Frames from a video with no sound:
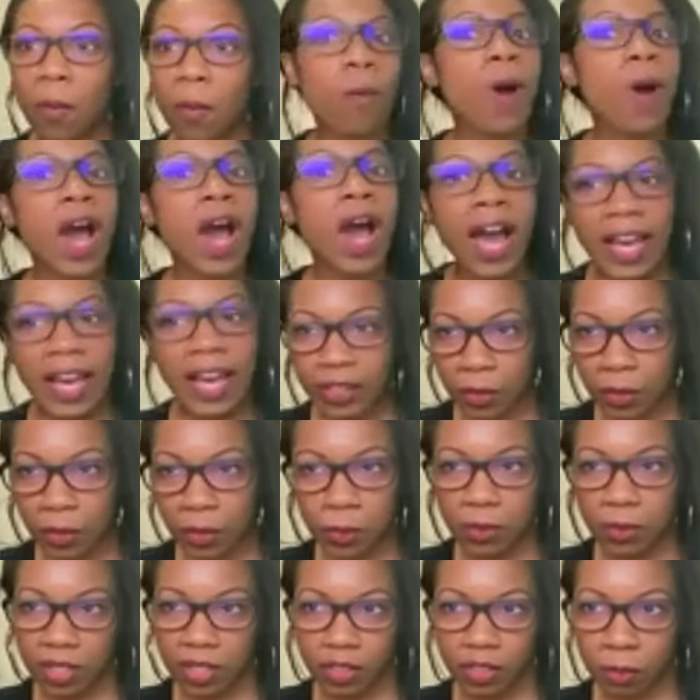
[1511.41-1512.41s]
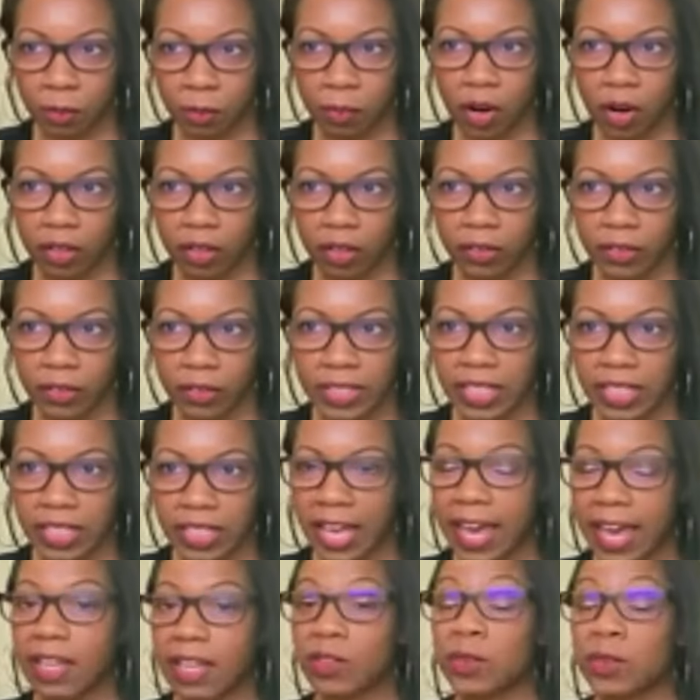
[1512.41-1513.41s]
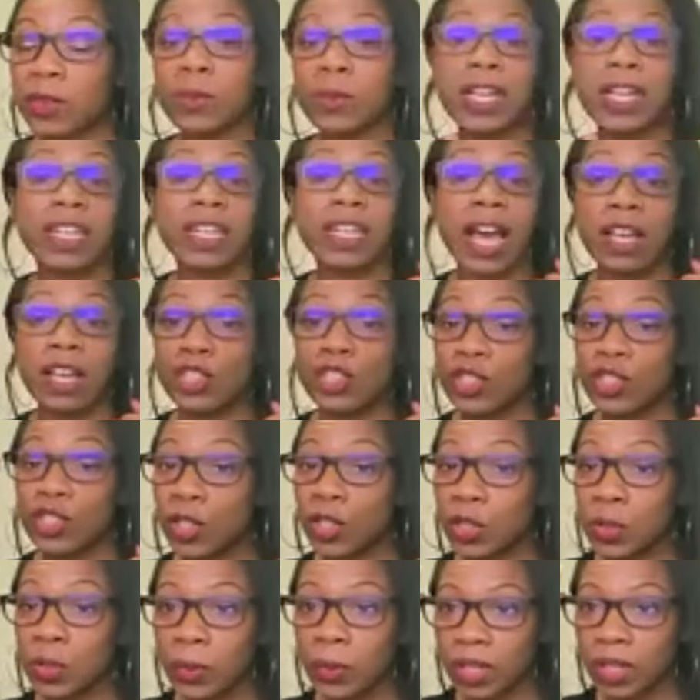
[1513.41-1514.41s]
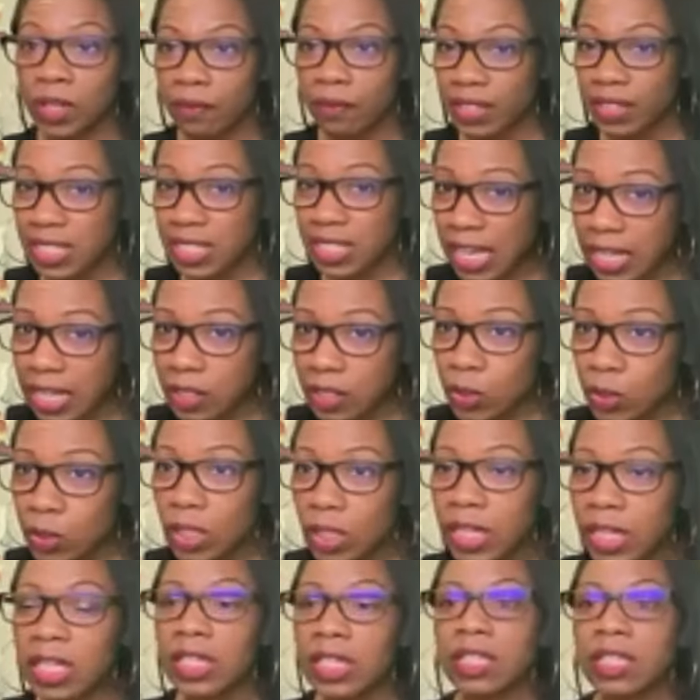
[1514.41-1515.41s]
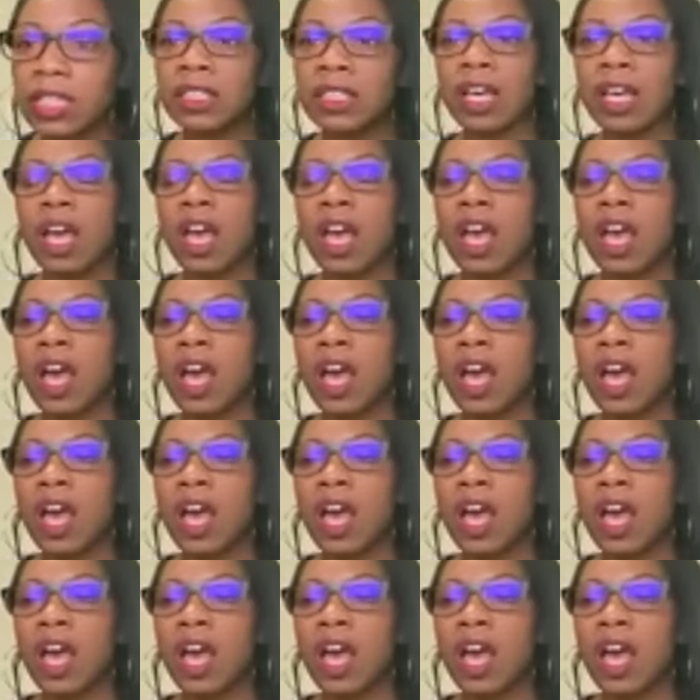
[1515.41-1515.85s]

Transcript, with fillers: Why do you think your partner is gay? Do you not show you enough attention?